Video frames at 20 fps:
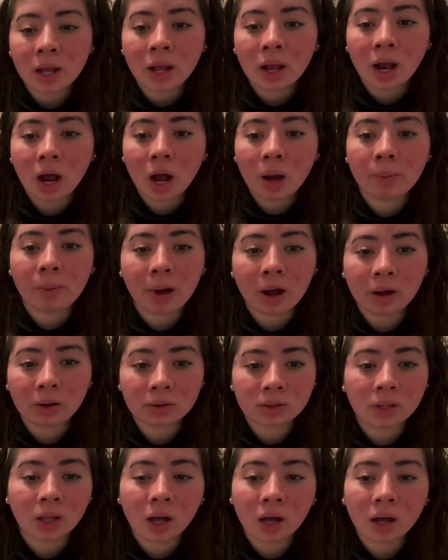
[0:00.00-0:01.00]
about
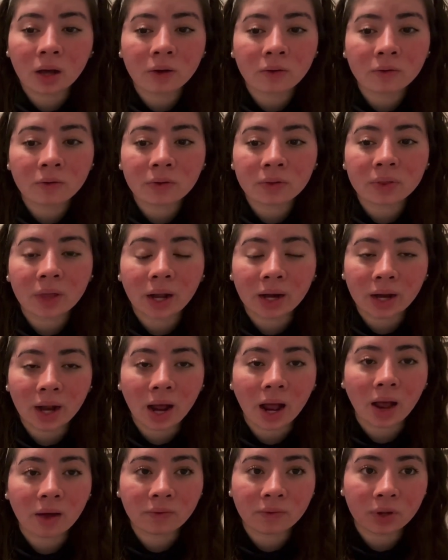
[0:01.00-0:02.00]
love that
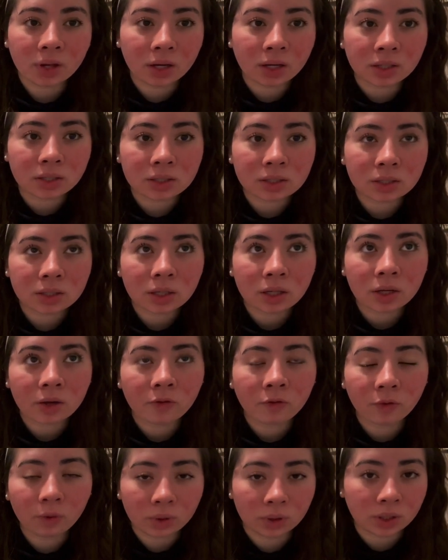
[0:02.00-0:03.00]
haven't
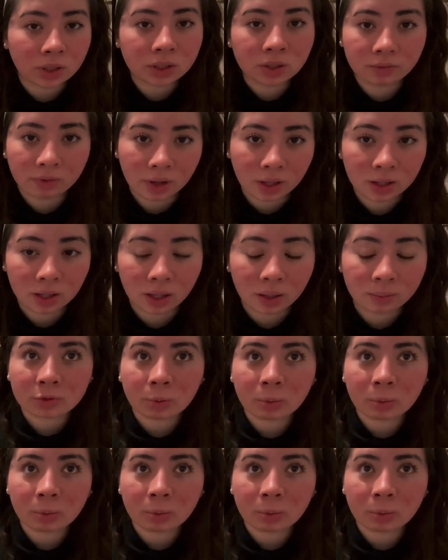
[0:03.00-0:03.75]
fully developed.